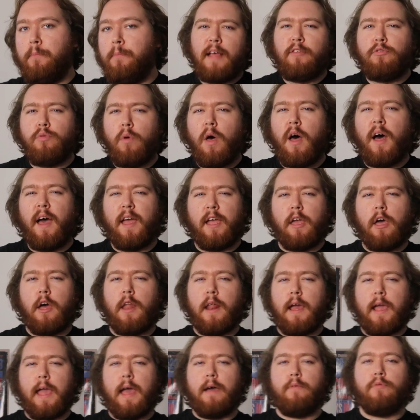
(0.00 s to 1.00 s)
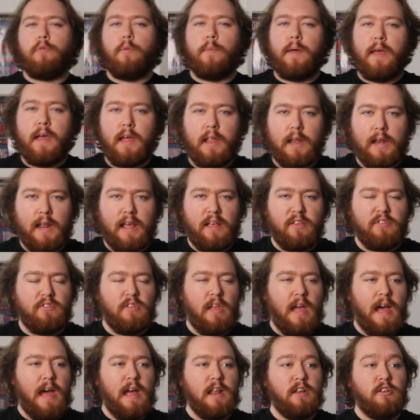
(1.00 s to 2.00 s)
That's what I kind of get from it, at
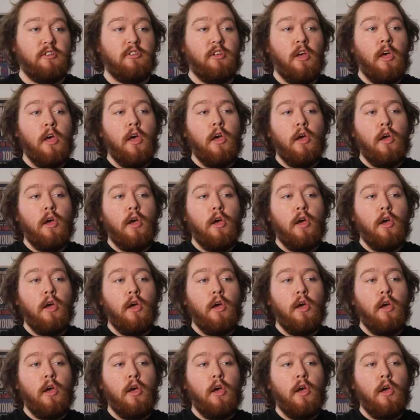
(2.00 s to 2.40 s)
least. And